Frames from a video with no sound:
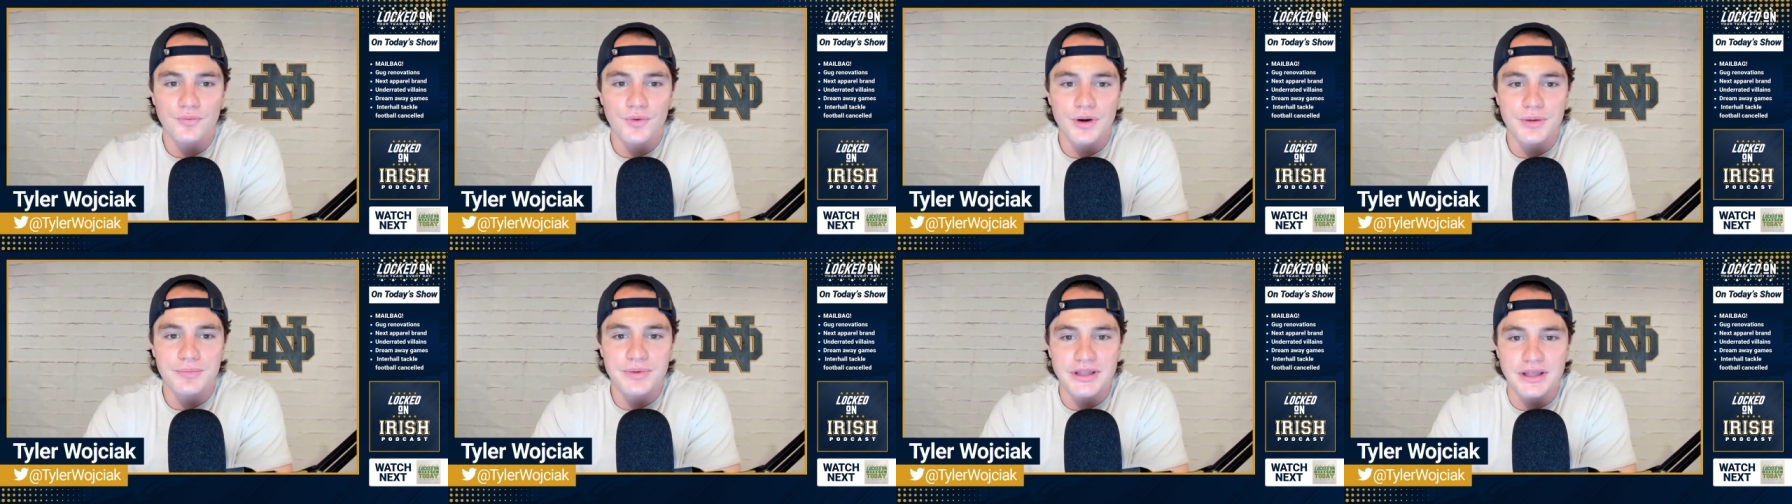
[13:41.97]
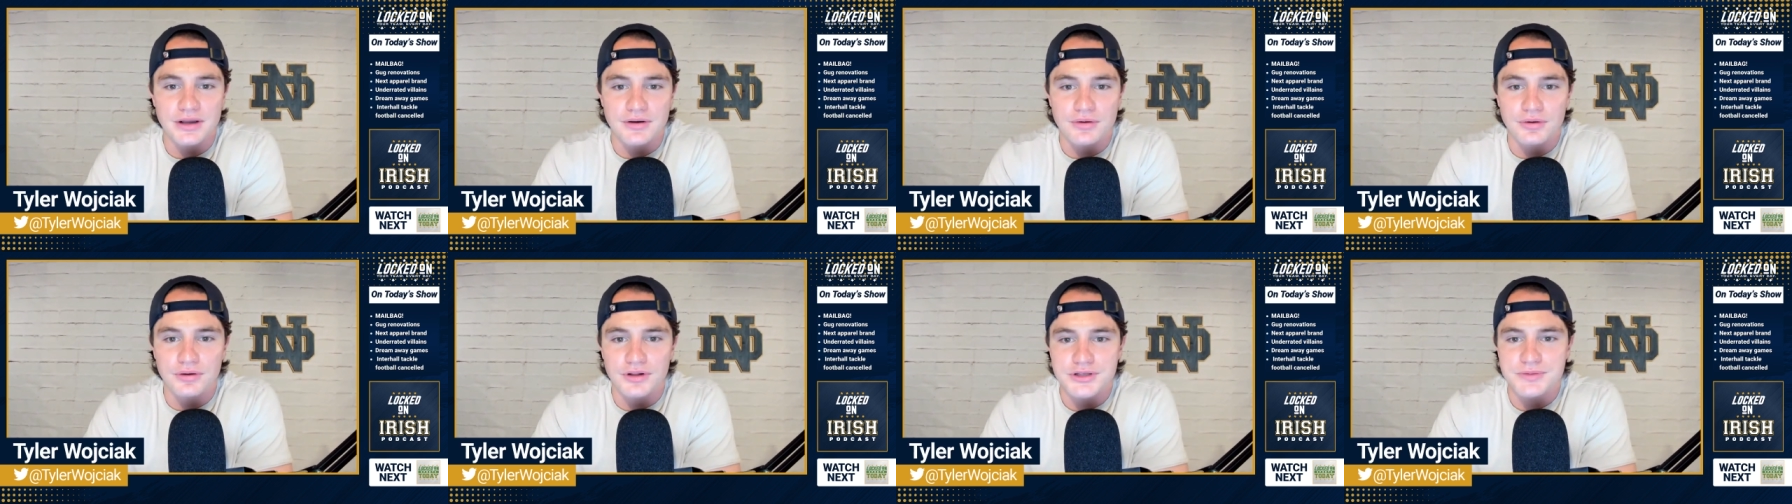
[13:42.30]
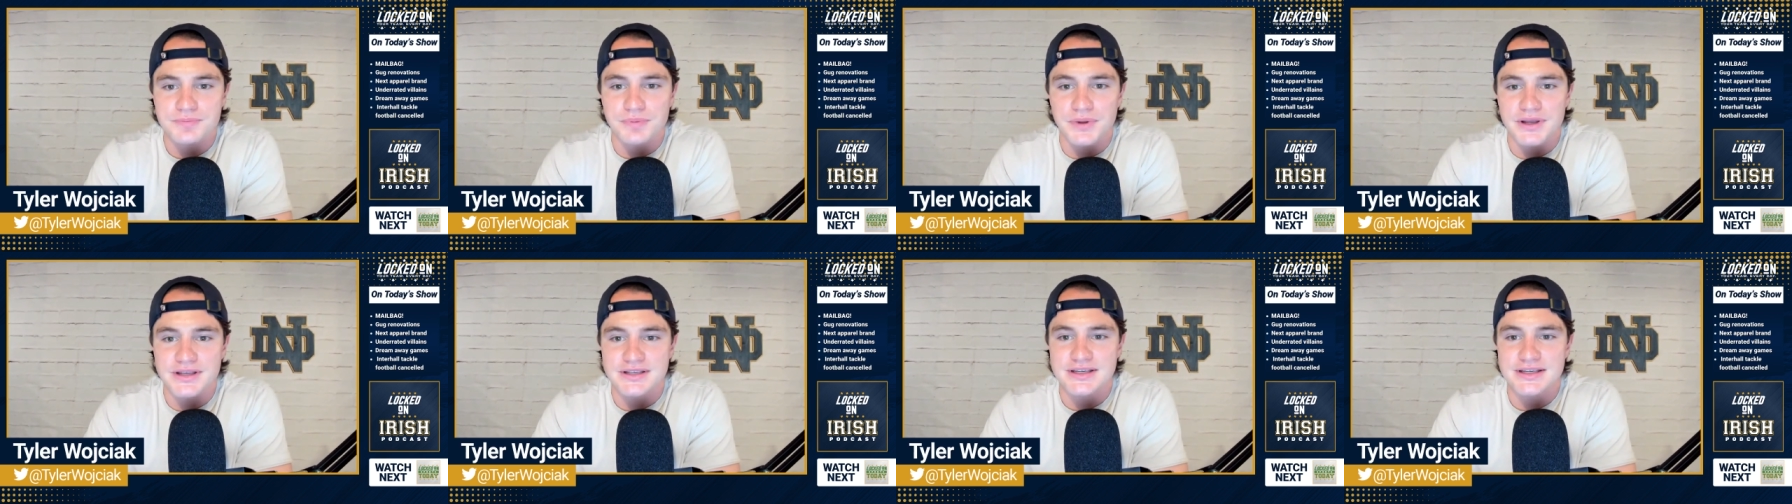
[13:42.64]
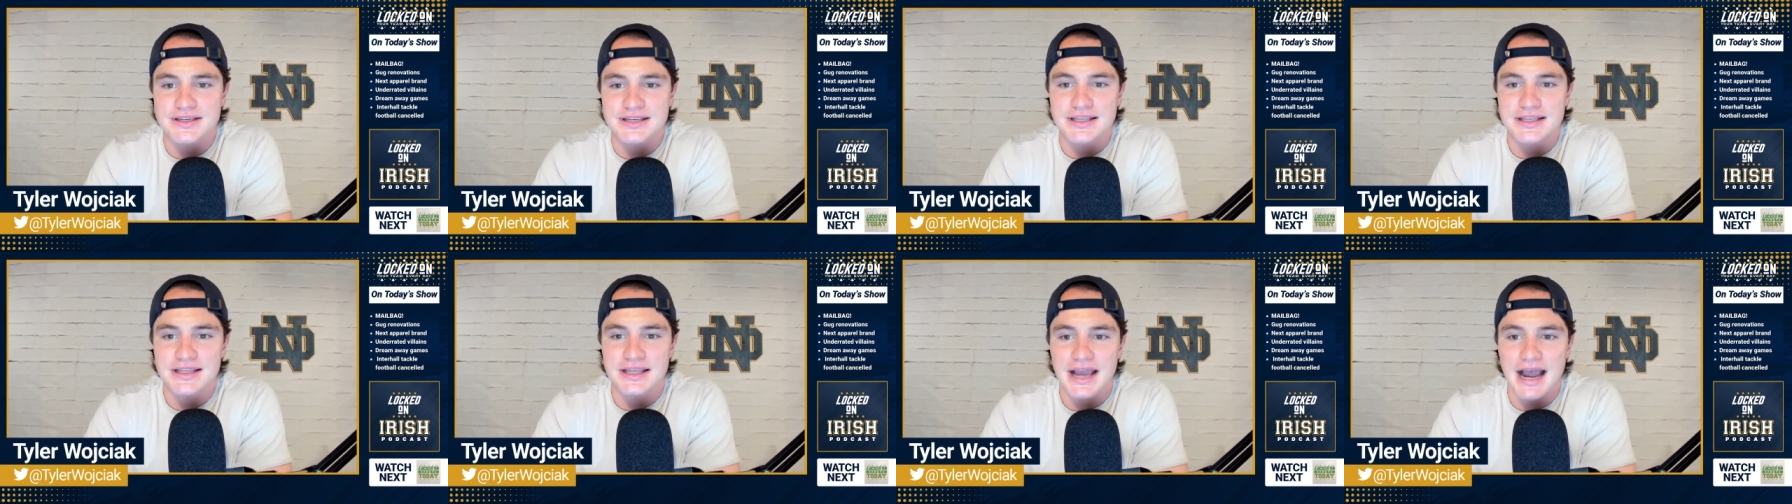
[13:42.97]
would be the coolest place to
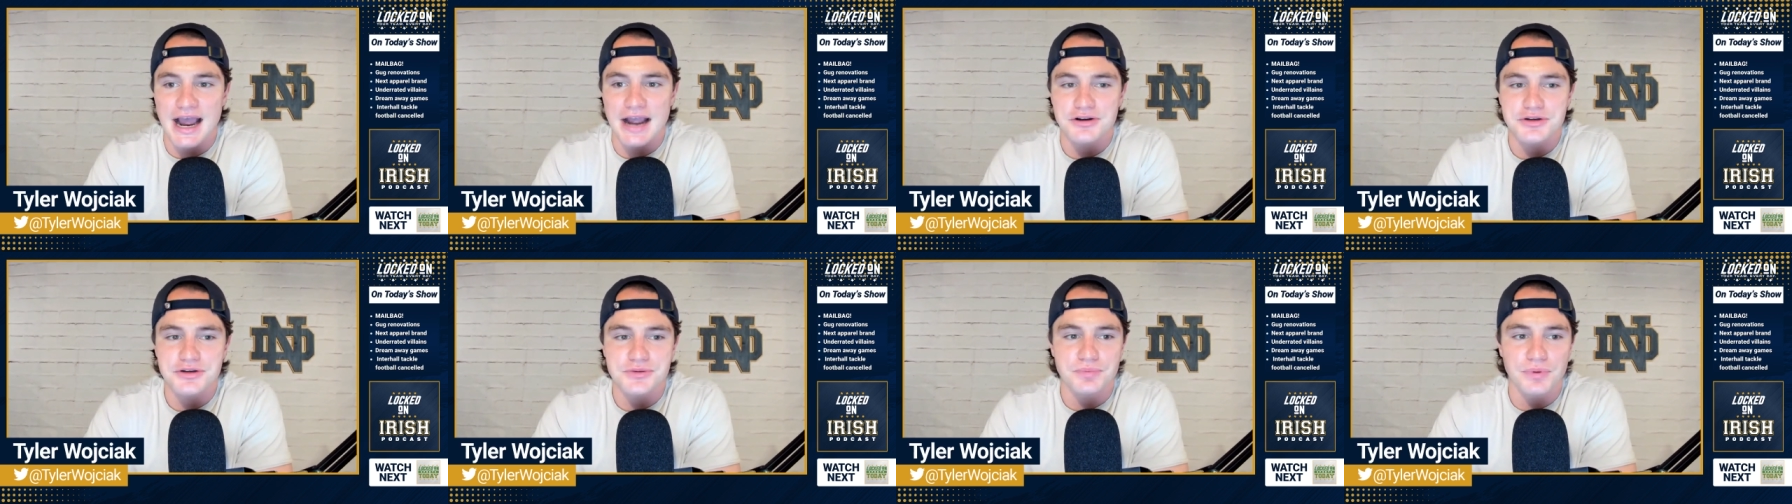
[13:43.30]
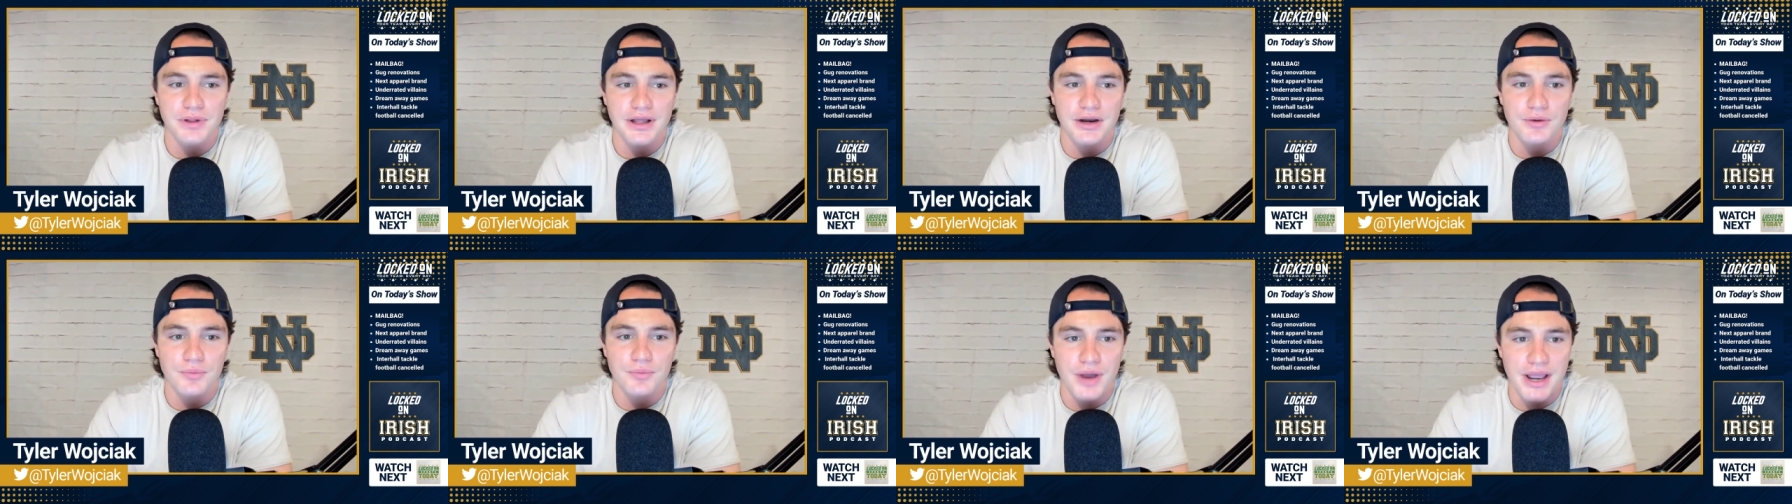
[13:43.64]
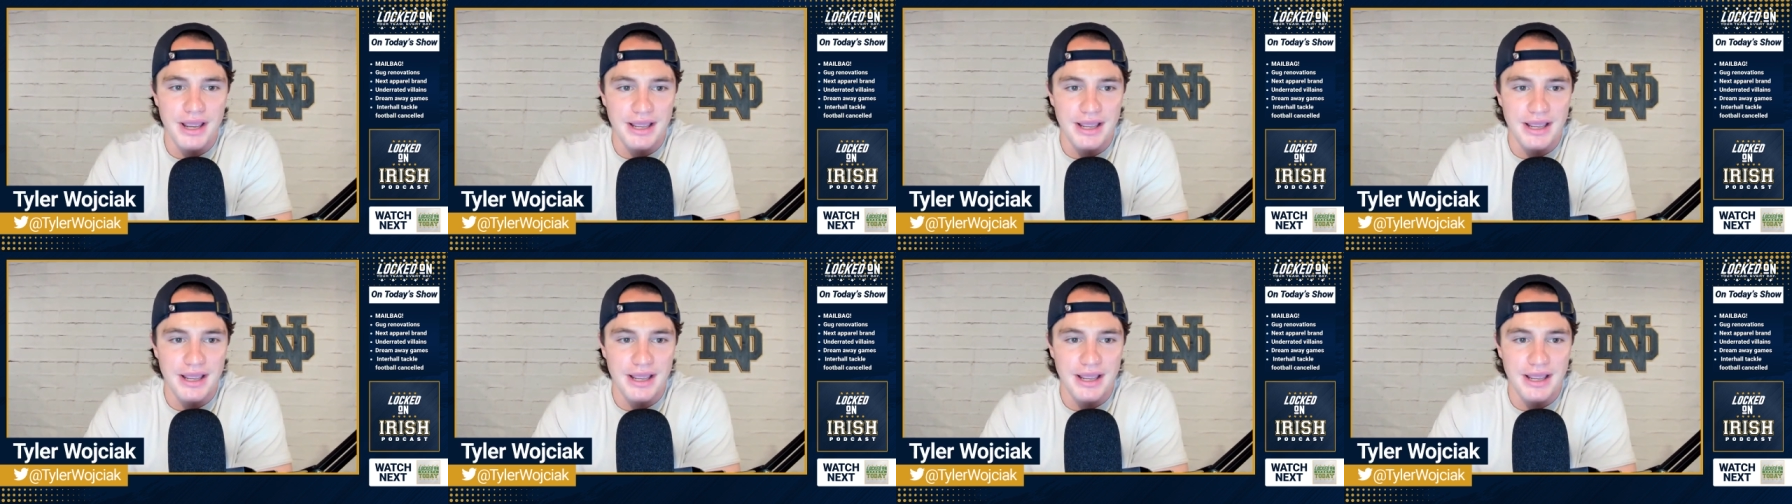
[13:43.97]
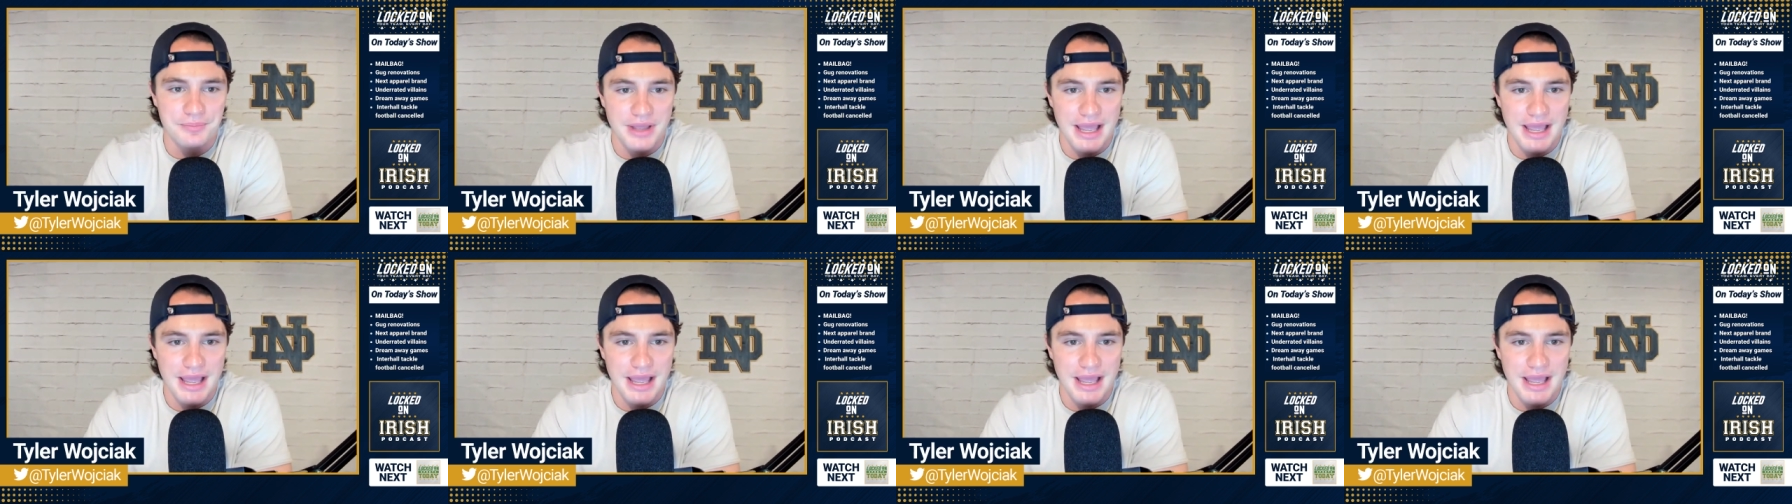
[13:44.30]
see the Irish play an away game?